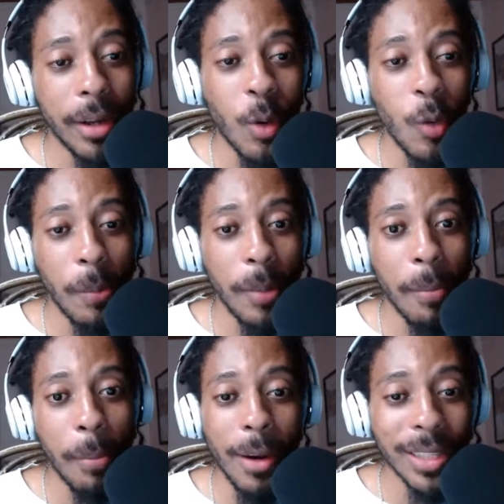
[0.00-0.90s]

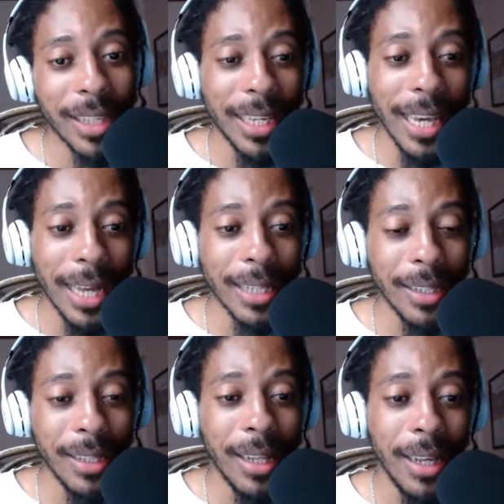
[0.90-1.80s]
equipment, Bunks and
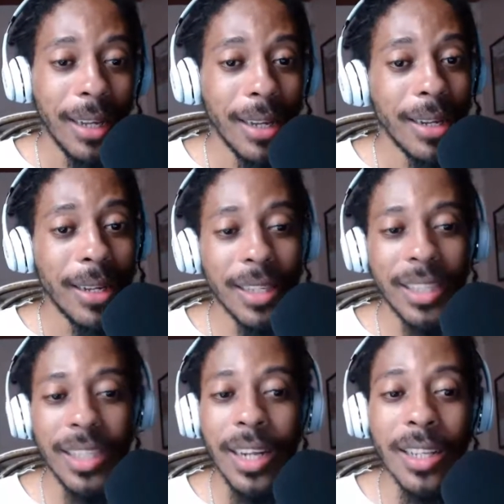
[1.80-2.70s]
Castle. Listen,
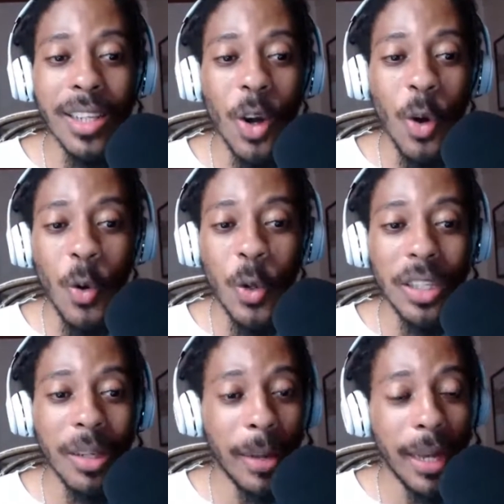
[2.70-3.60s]
she does the whole
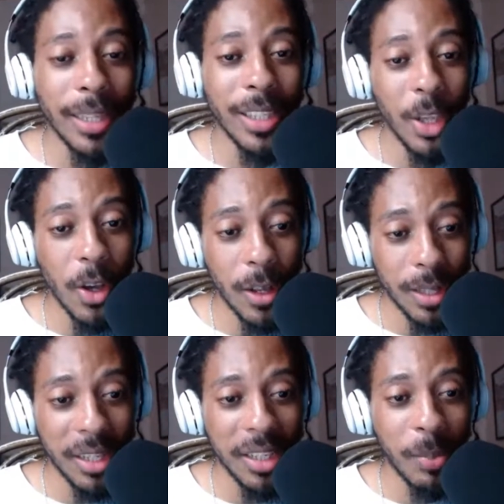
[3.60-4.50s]
shebang. So y'all
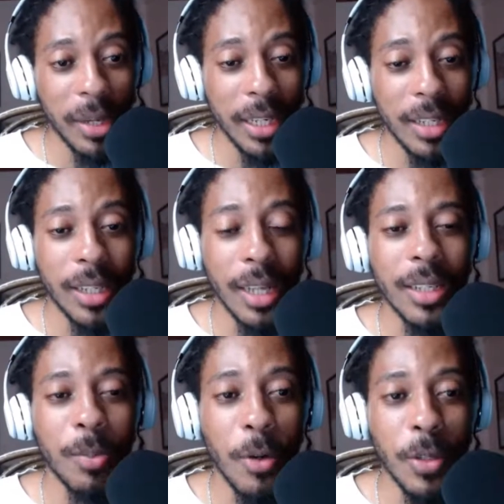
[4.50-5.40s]
see this page that
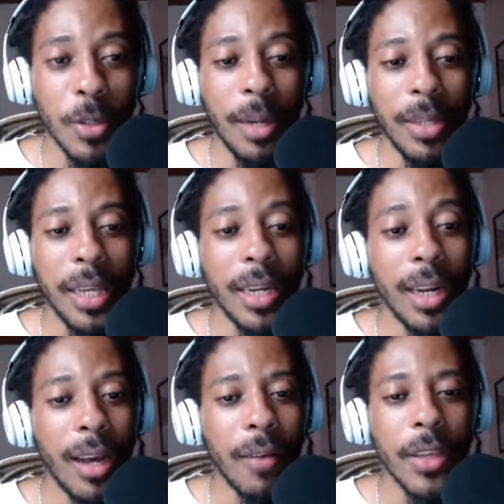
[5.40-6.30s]
is posted up, Tina
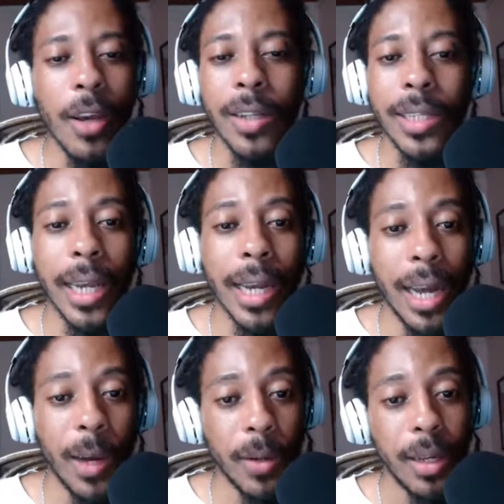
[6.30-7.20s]
Love. Y'all check
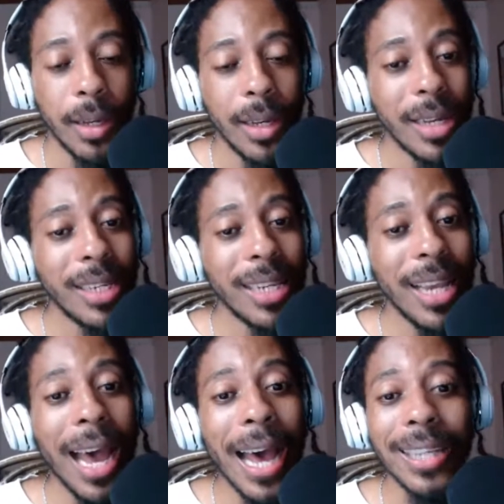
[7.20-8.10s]
out. She
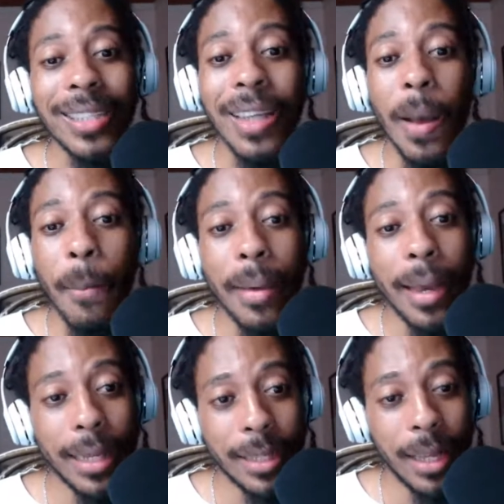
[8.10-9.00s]
has the
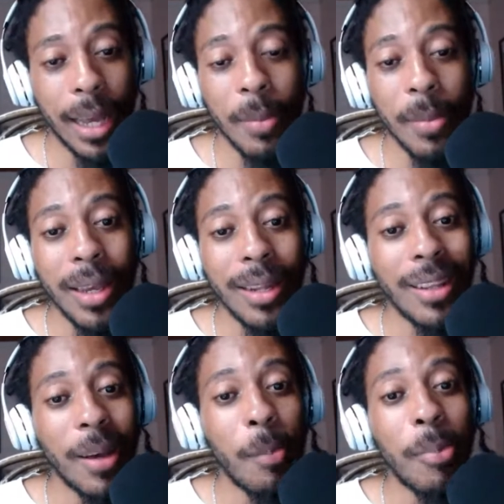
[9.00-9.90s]
best. I mean,
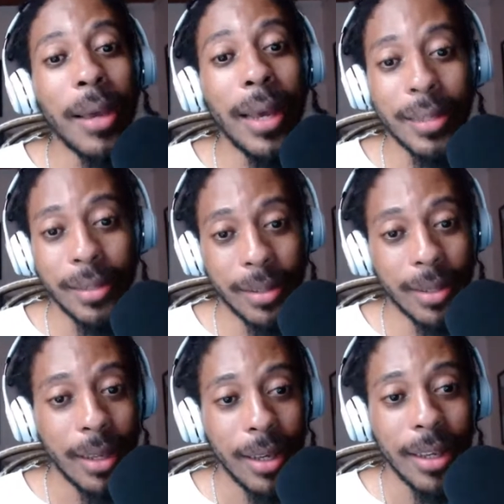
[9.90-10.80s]
the
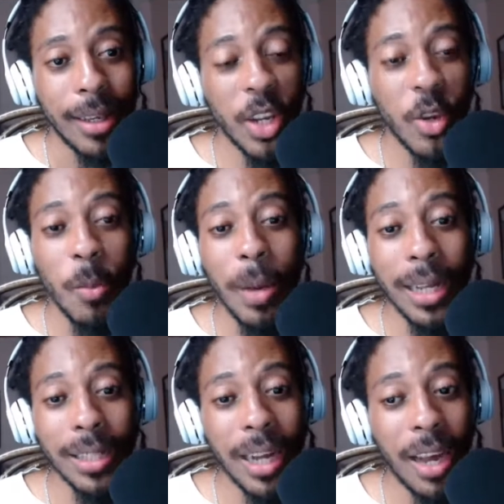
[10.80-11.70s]
best. Can you
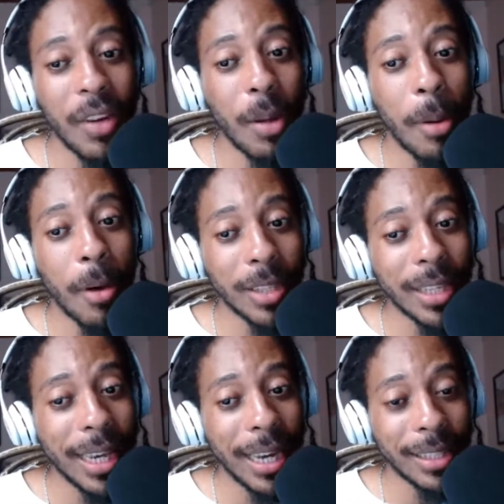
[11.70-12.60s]
imagine having a Bunks
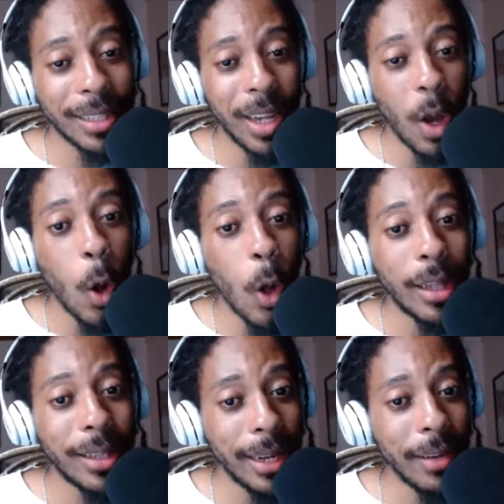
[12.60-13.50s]
and Castle
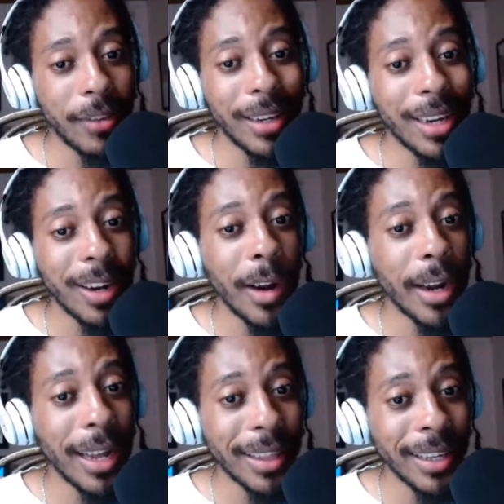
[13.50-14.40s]
all day for little or
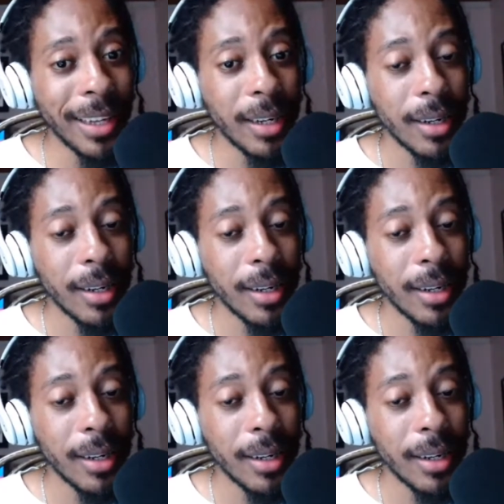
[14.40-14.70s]
nothing?